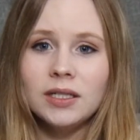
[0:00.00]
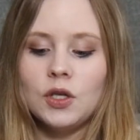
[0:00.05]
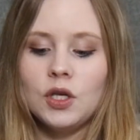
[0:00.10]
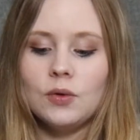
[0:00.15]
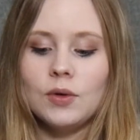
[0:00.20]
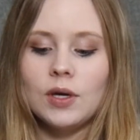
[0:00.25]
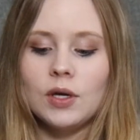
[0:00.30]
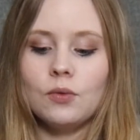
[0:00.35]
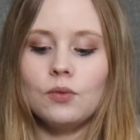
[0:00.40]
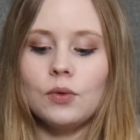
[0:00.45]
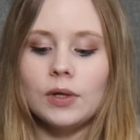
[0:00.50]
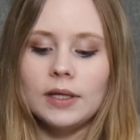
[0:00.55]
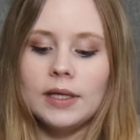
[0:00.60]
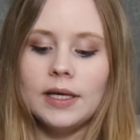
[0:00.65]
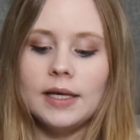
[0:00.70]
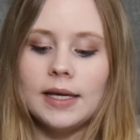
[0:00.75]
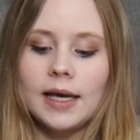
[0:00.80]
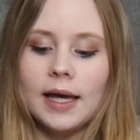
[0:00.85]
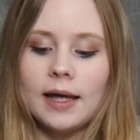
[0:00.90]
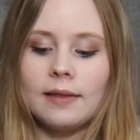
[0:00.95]
You can
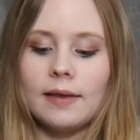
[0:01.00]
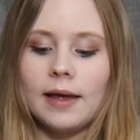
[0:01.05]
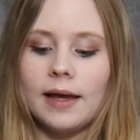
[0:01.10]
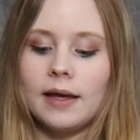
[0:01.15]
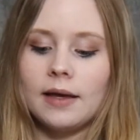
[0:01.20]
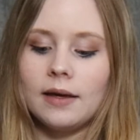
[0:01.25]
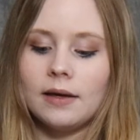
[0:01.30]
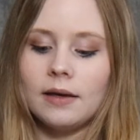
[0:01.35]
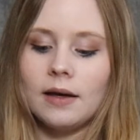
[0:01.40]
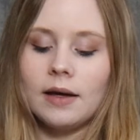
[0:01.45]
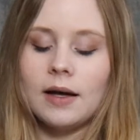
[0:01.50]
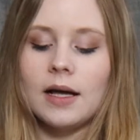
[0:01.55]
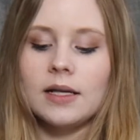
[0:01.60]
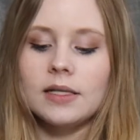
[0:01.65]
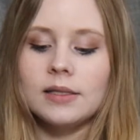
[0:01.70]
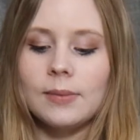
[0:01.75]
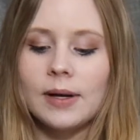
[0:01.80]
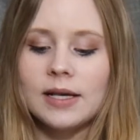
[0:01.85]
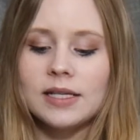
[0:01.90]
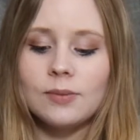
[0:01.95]
really get like a
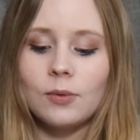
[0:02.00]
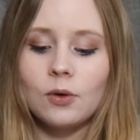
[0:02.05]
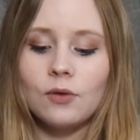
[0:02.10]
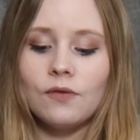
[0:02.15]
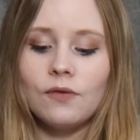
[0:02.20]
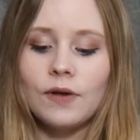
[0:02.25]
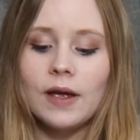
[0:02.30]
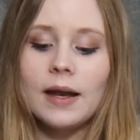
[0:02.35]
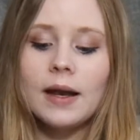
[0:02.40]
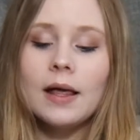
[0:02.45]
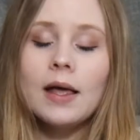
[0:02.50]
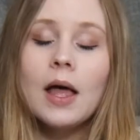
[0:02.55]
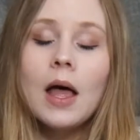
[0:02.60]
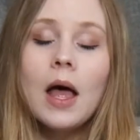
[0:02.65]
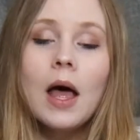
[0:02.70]
customizable fit.